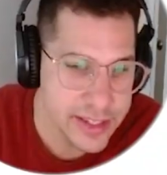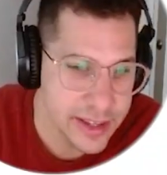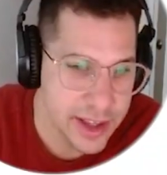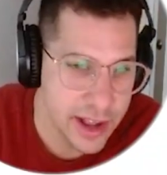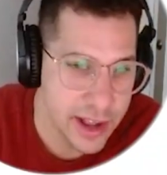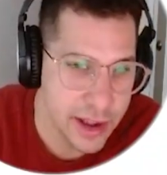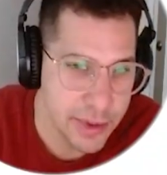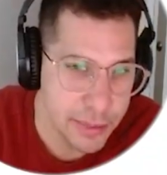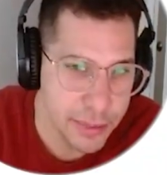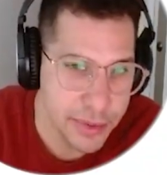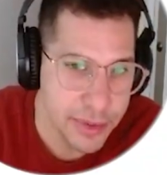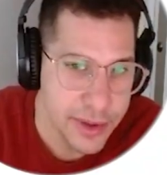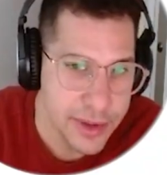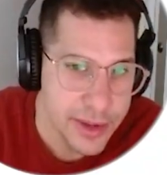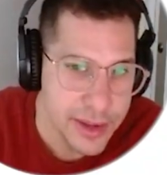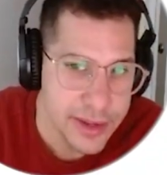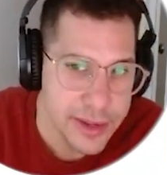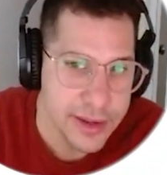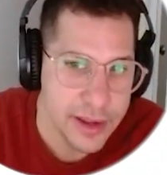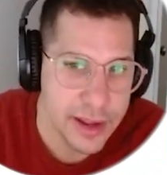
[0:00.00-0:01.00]
up
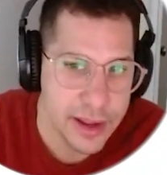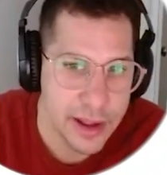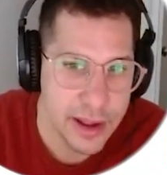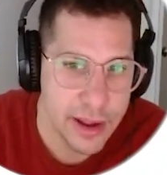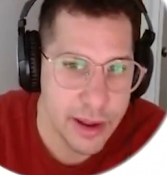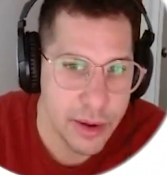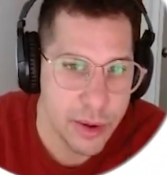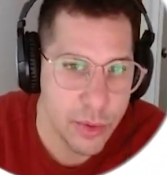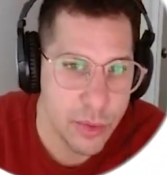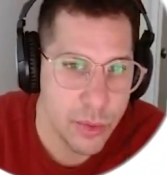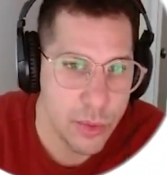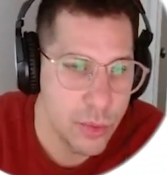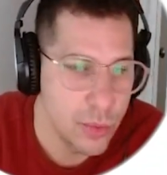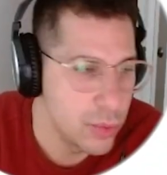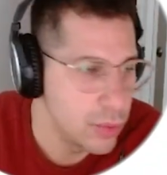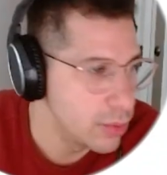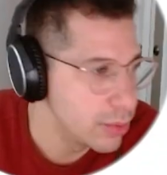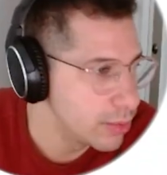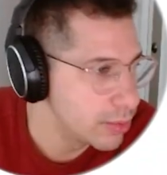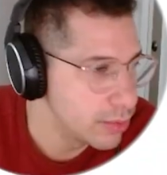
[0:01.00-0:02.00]
uh,
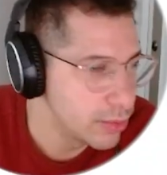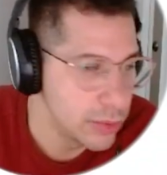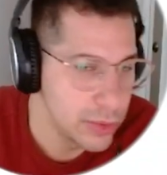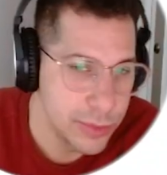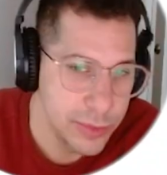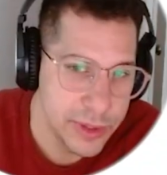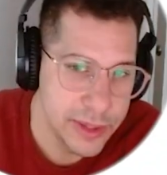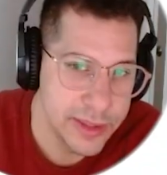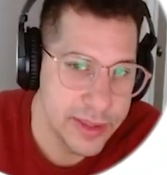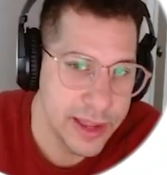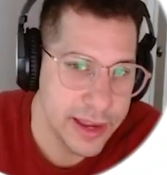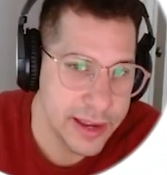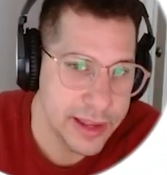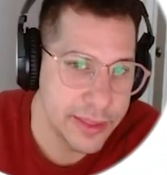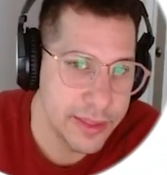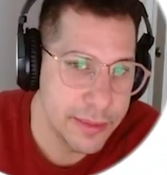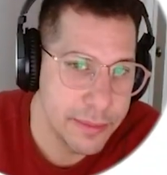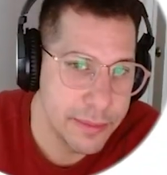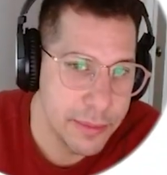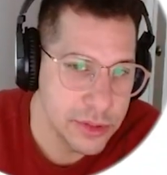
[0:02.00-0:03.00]
would be like
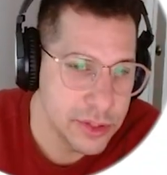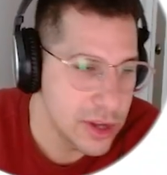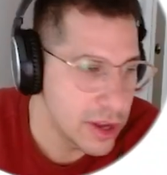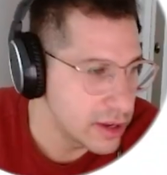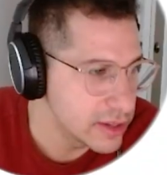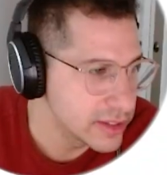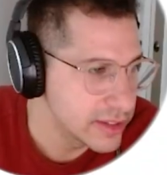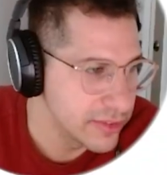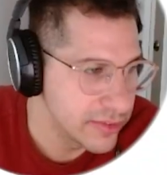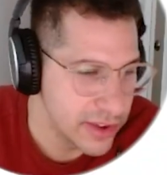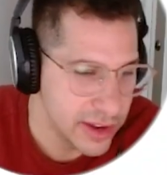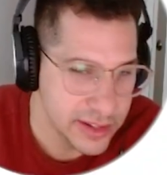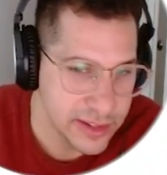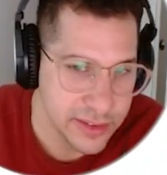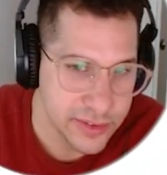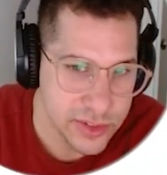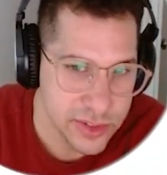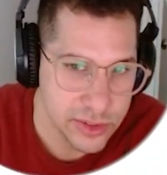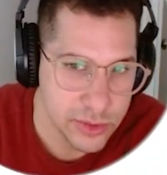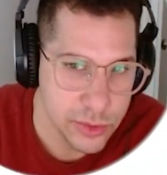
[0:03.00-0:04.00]
the most cost effective
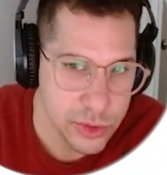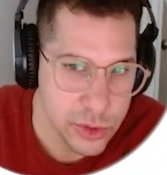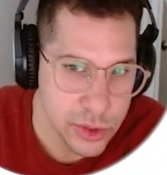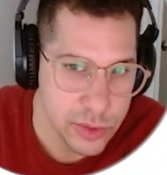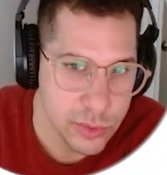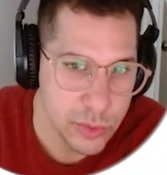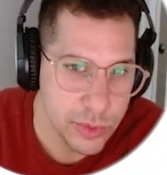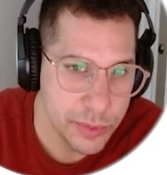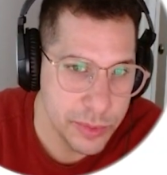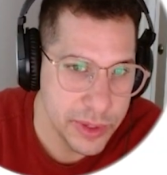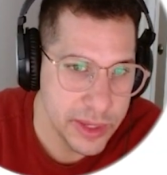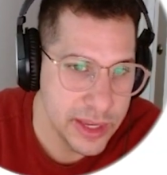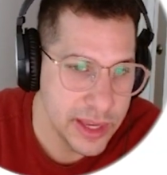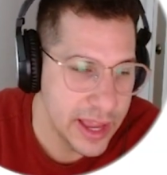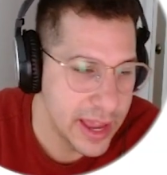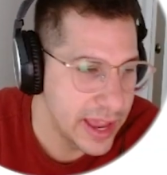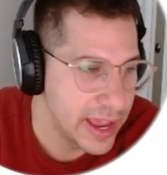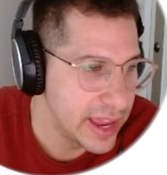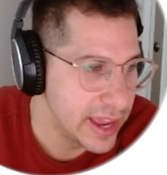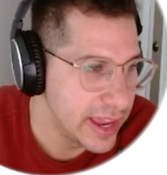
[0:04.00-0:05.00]
solution be
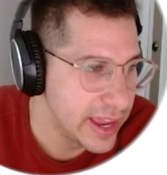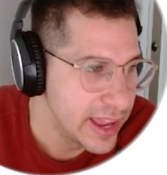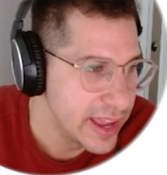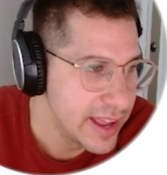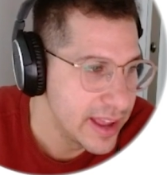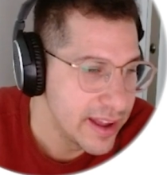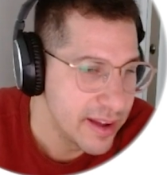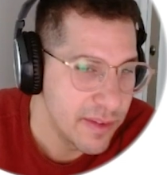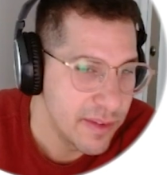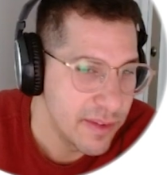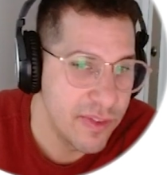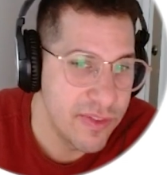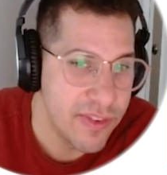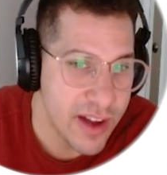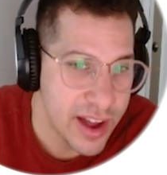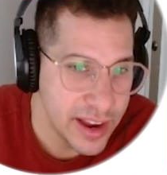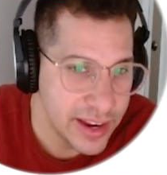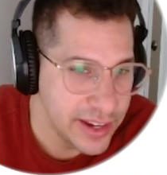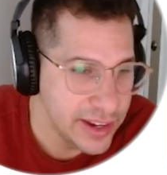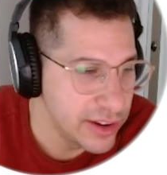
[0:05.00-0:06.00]
a
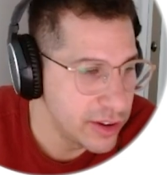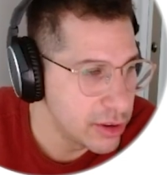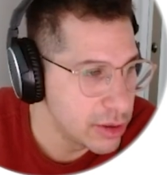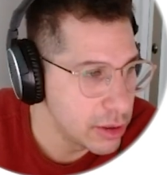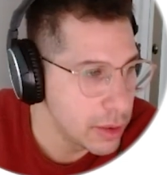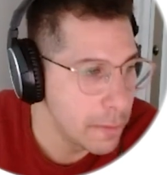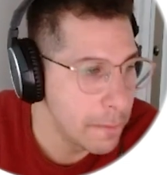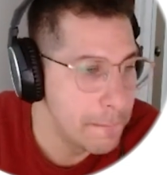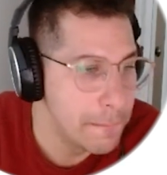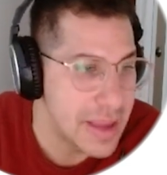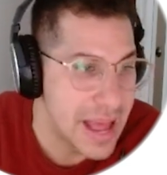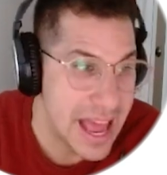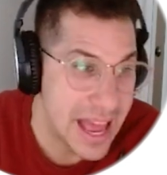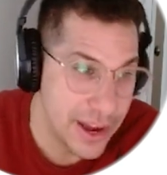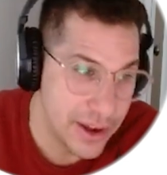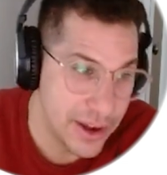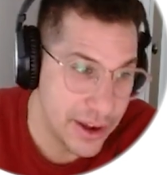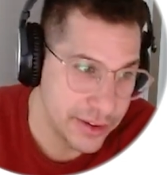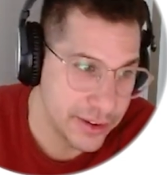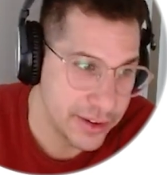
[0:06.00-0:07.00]
vinyl
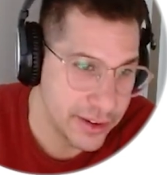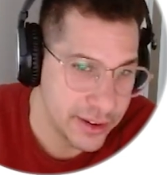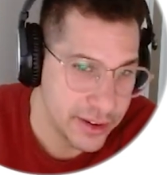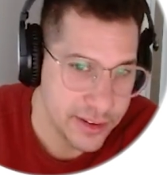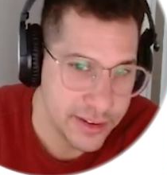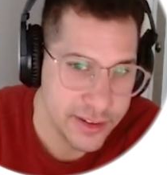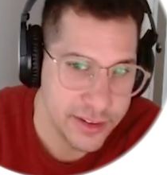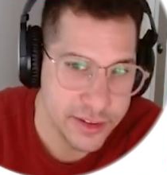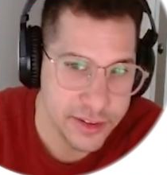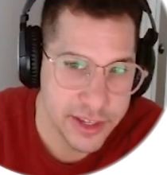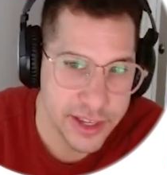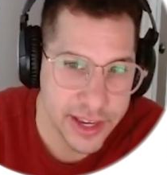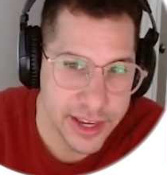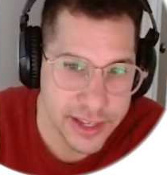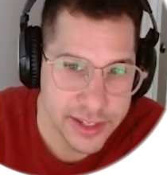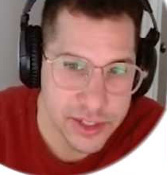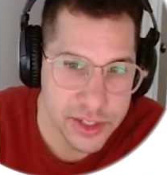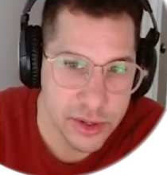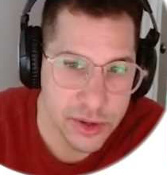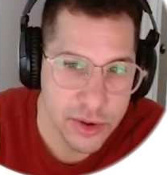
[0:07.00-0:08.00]
banner okay
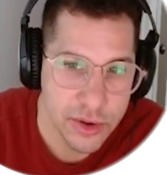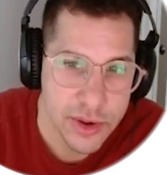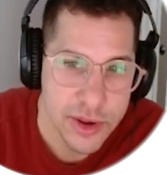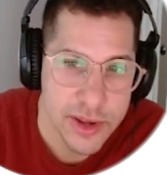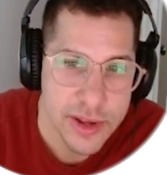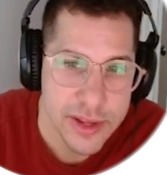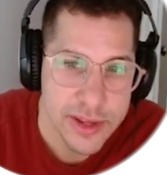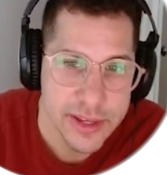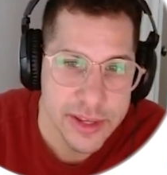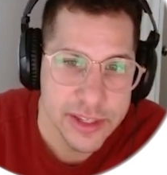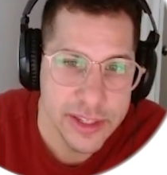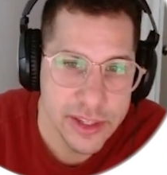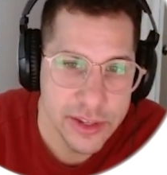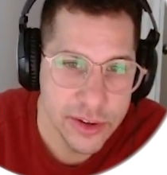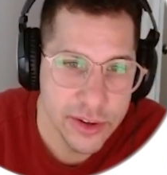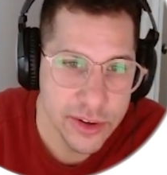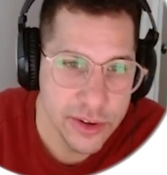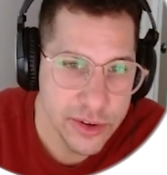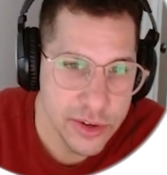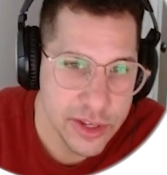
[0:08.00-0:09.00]
so
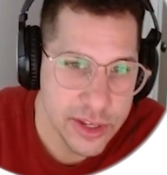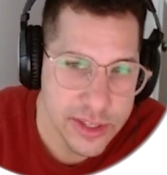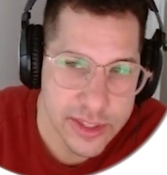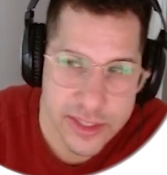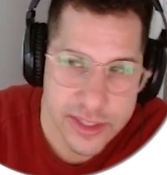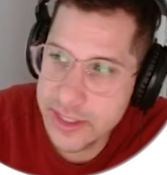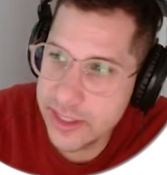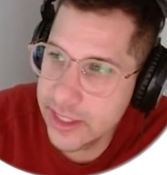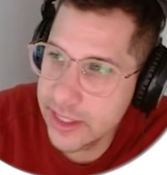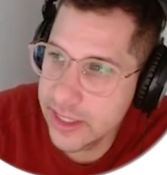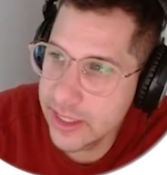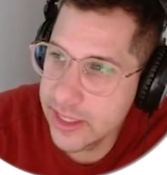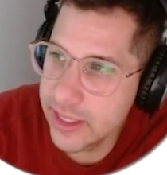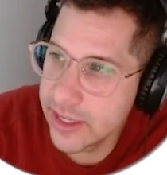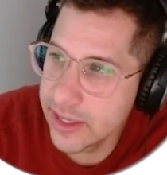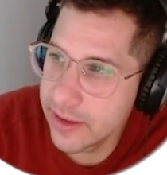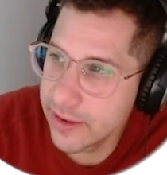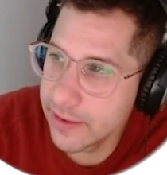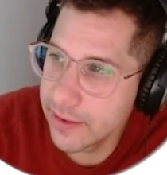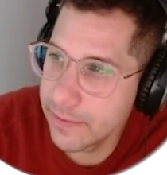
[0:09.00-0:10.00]
here you can
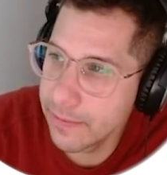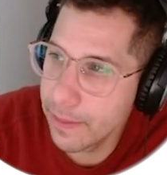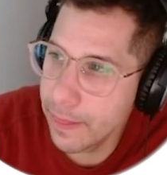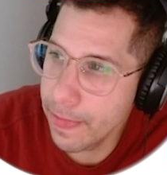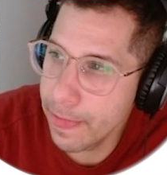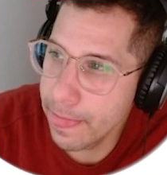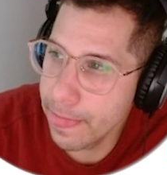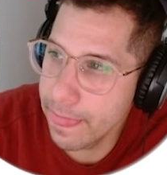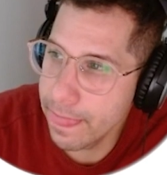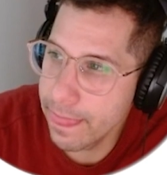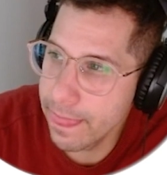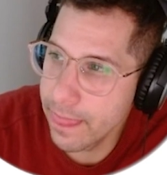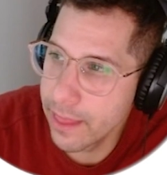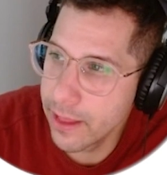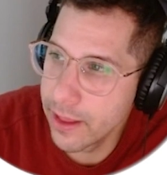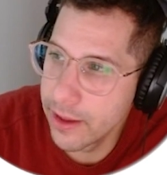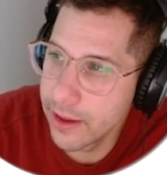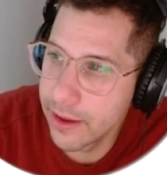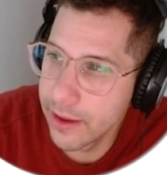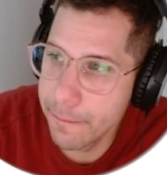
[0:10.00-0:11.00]
see
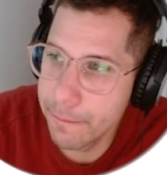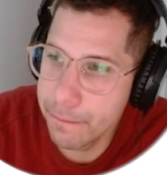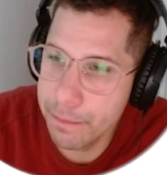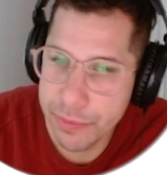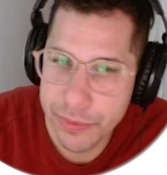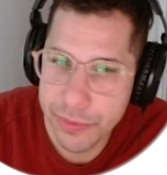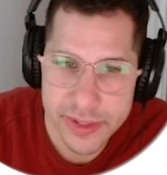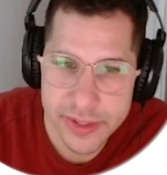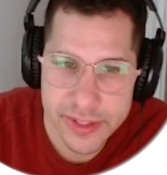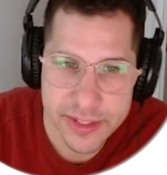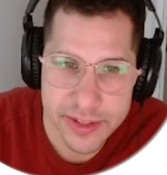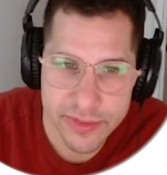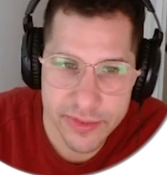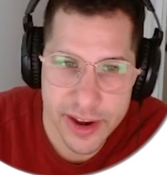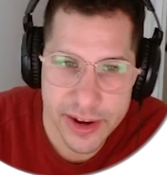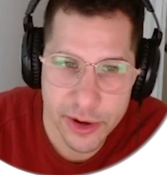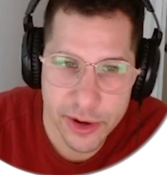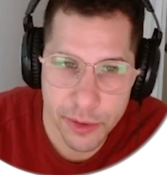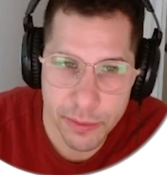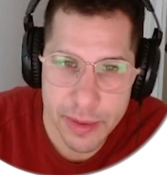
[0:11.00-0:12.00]
um, this is a
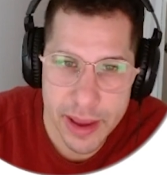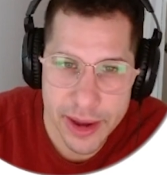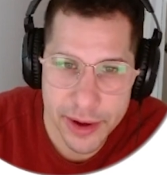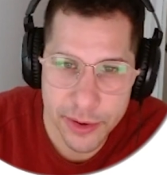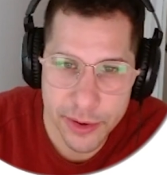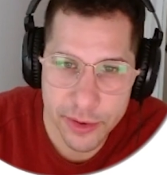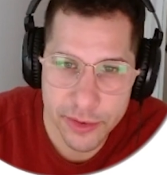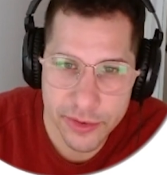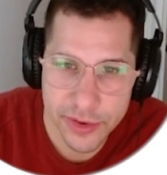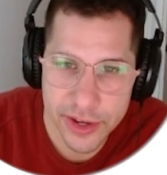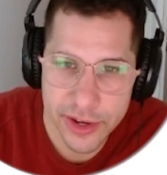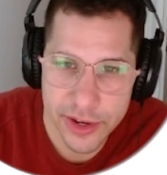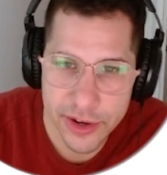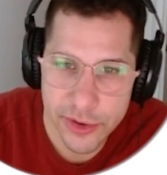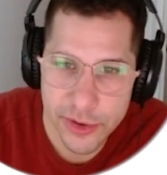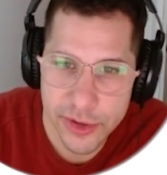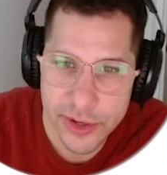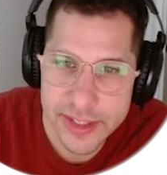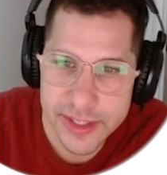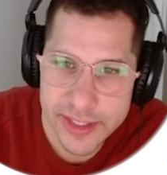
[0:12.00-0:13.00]
vinyl banner over here you
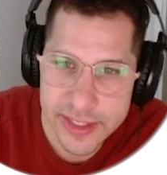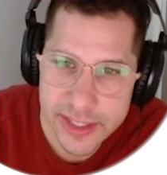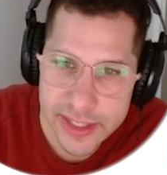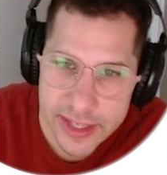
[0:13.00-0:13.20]
can see